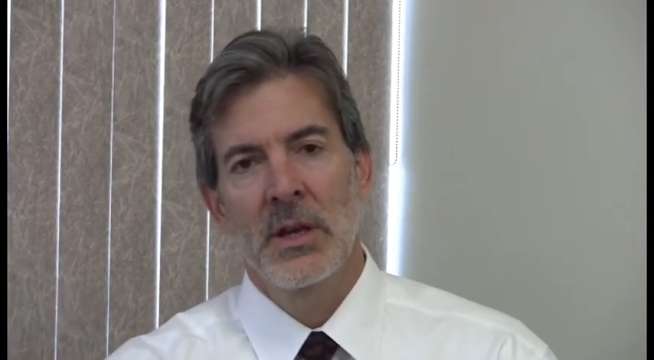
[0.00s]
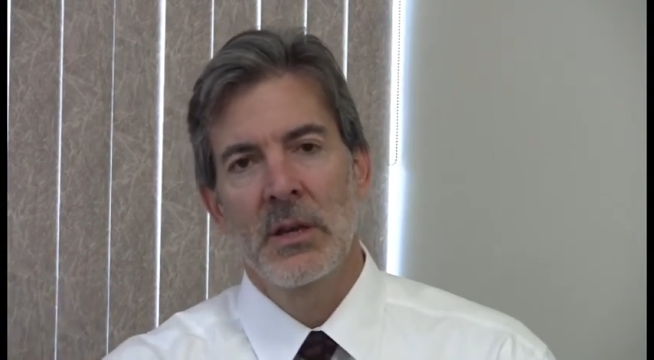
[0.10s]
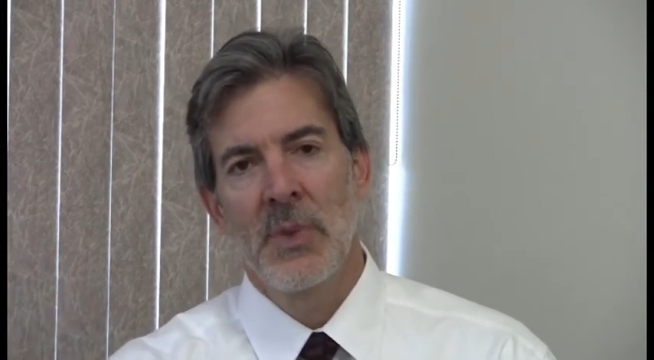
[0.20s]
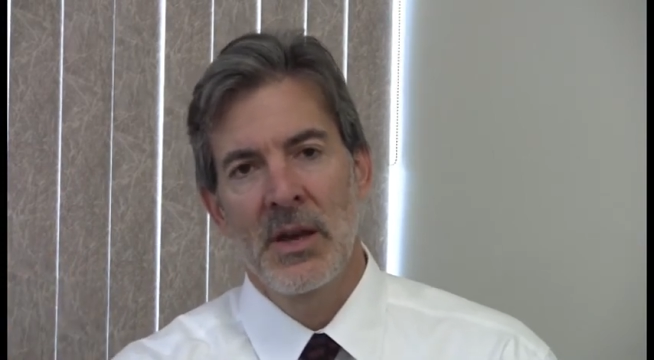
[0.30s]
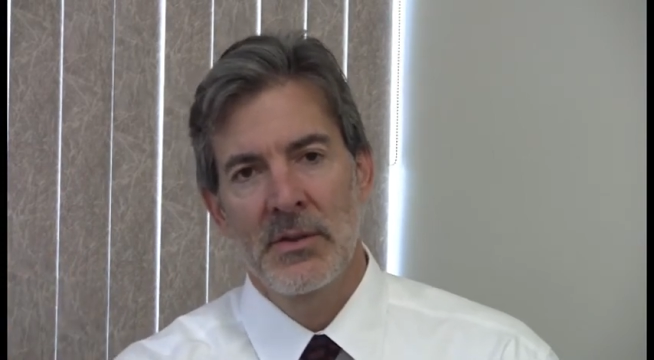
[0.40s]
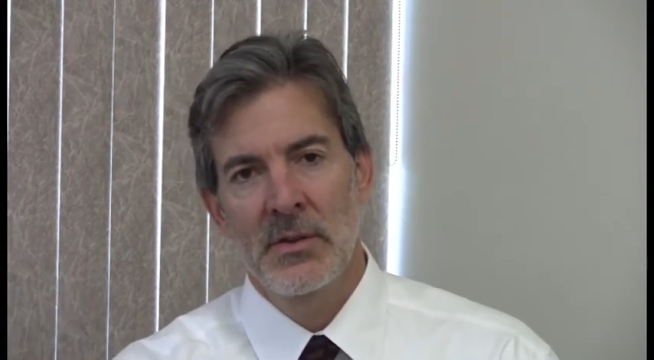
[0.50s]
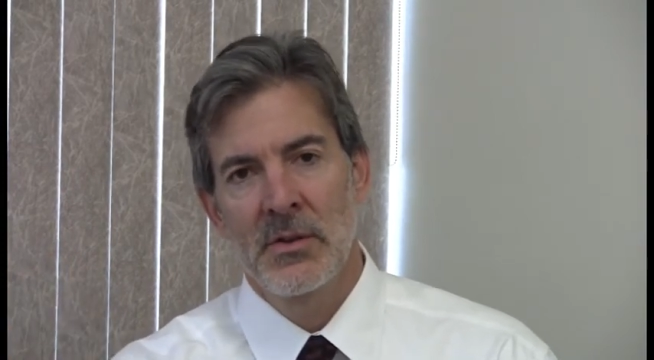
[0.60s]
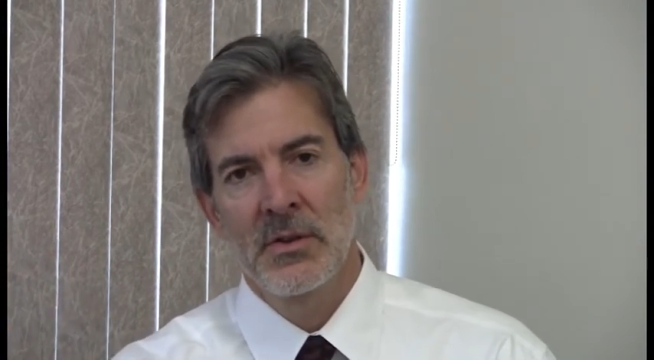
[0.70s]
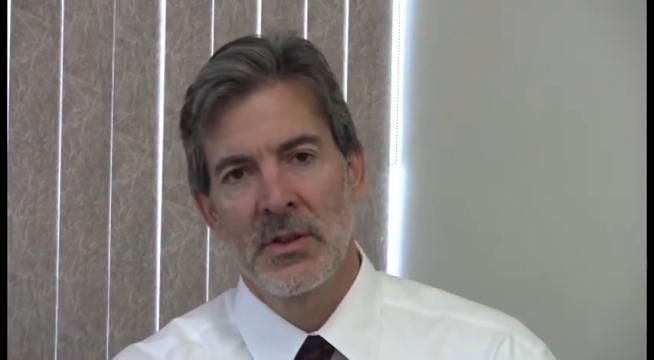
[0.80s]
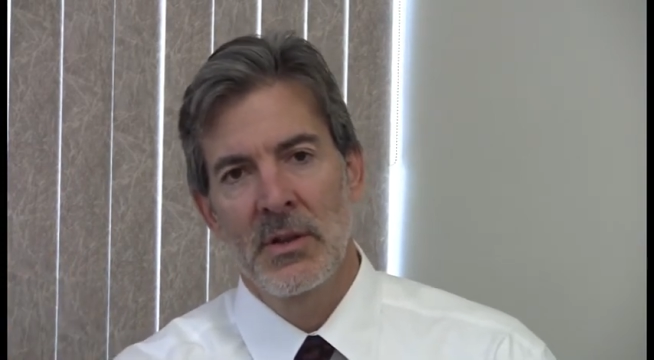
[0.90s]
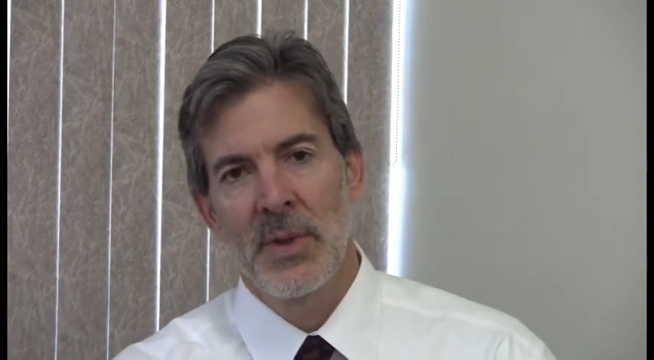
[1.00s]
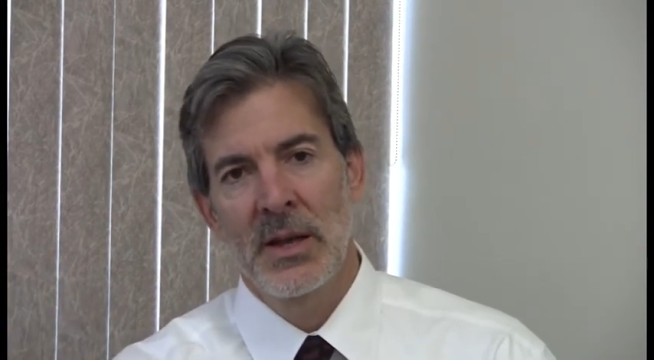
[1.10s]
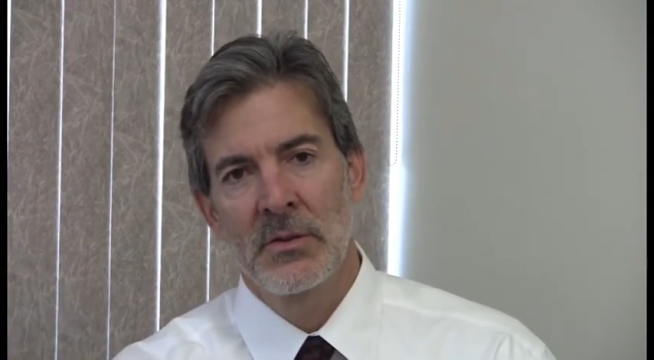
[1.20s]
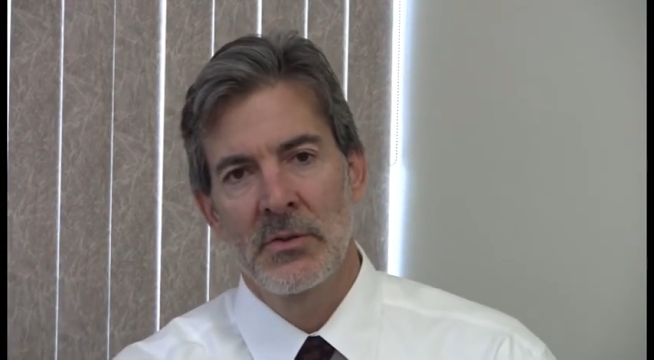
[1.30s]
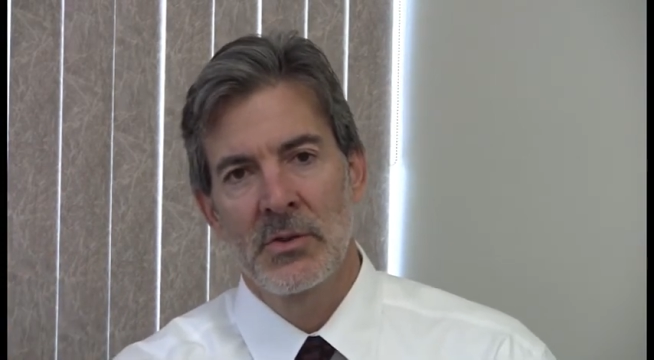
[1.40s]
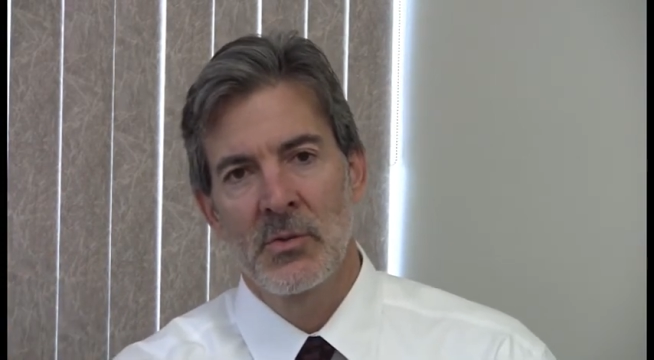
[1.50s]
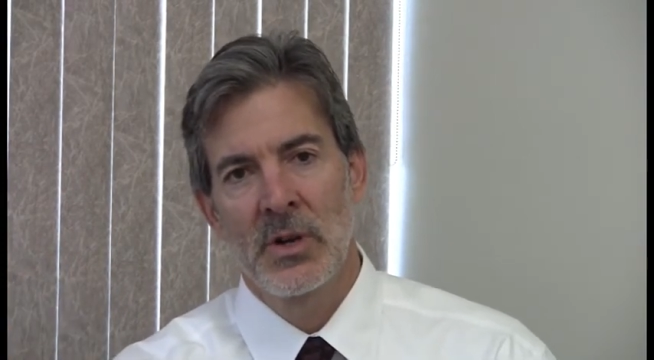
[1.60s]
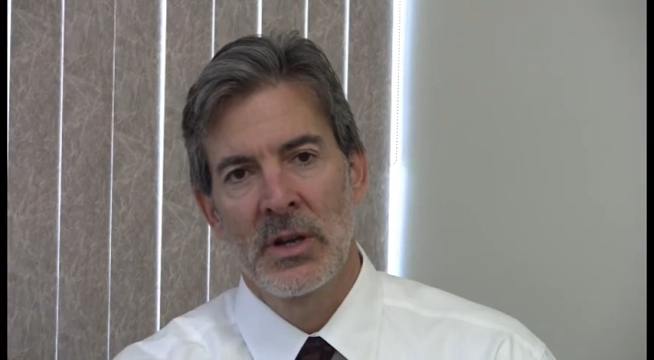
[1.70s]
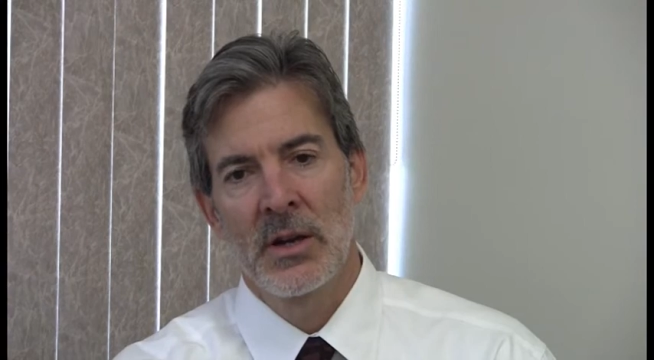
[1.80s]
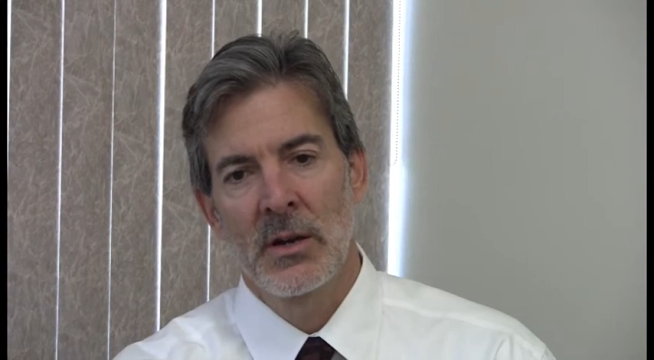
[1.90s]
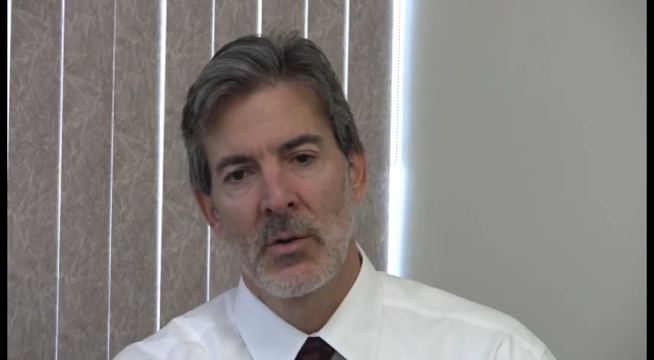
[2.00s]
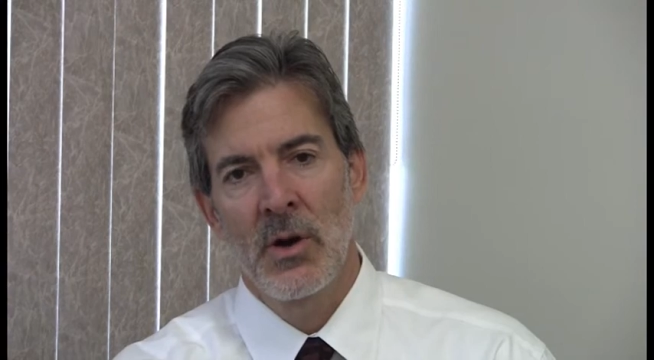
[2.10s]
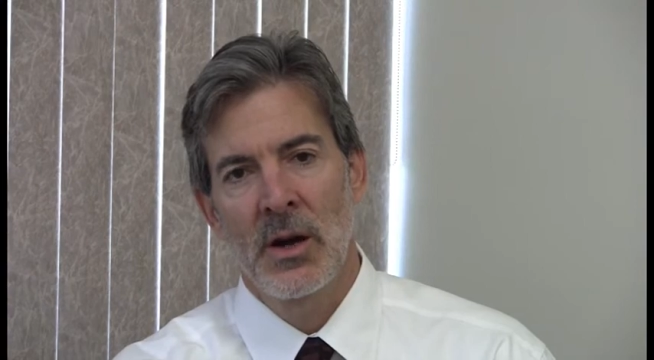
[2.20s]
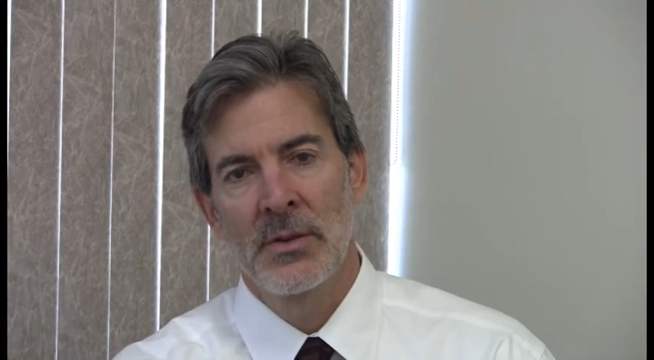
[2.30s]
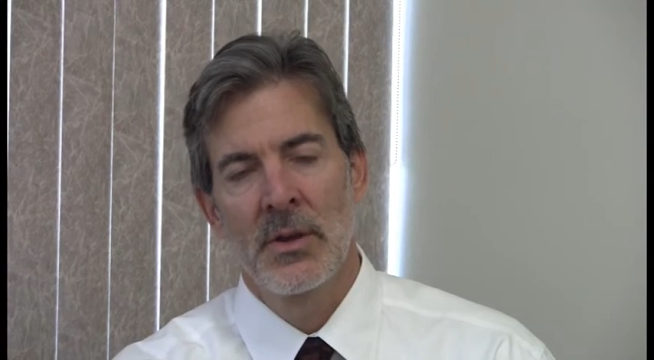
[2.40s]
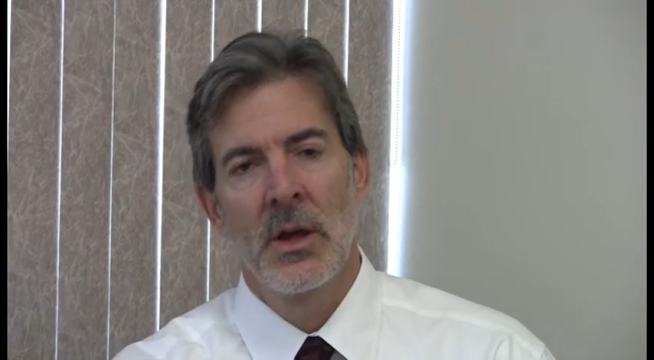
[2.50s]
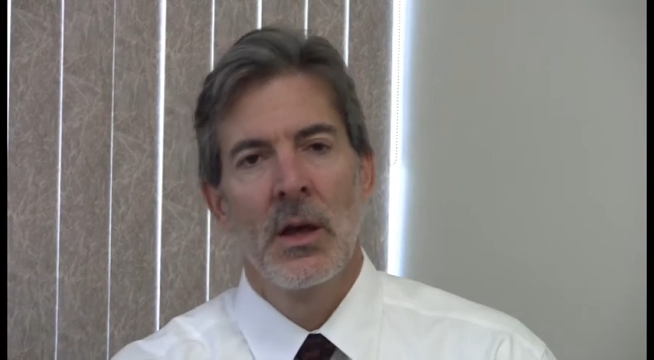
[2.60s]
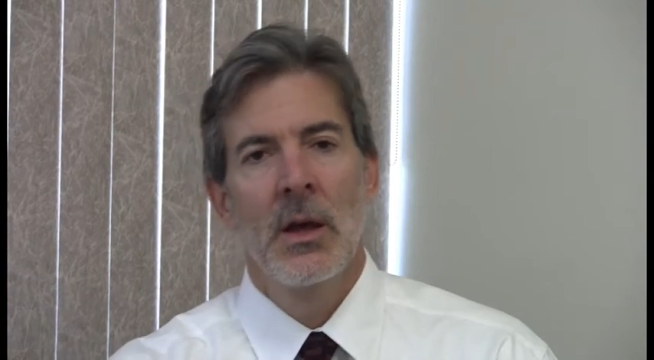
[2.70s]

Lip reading: key messages that managers want to get across.